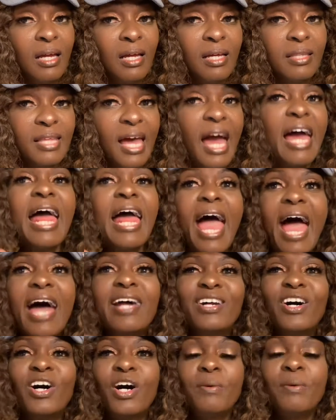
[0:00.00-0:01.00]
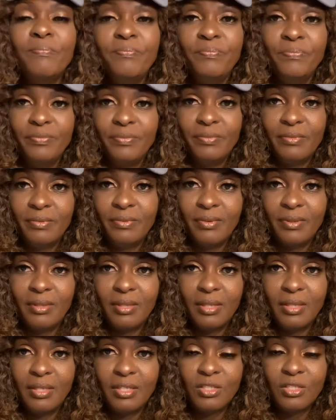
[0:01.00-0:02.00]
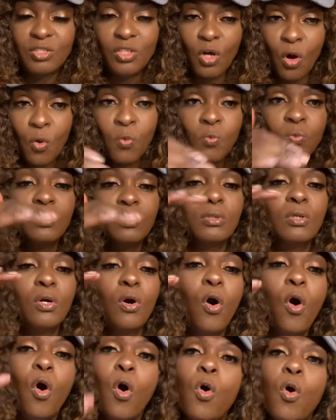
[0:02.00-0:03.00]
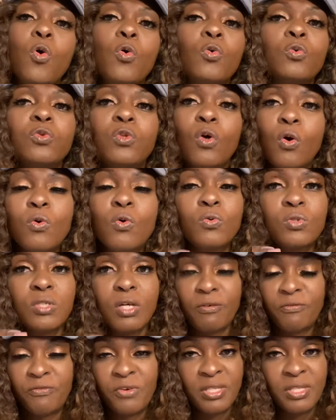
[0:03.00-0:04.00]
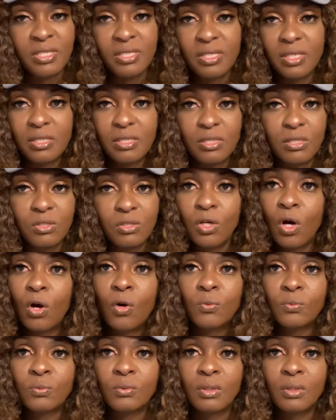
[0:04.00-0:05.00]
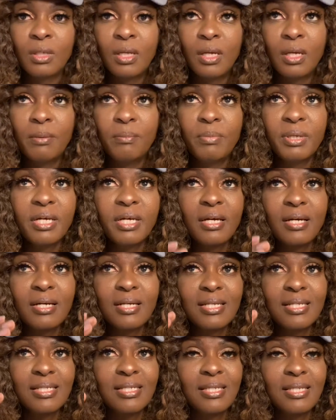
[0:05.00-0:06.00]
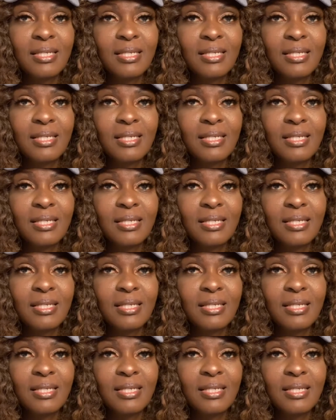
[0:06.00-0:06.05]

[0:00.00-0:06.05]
add up. Don't hold those offenses. Don't, because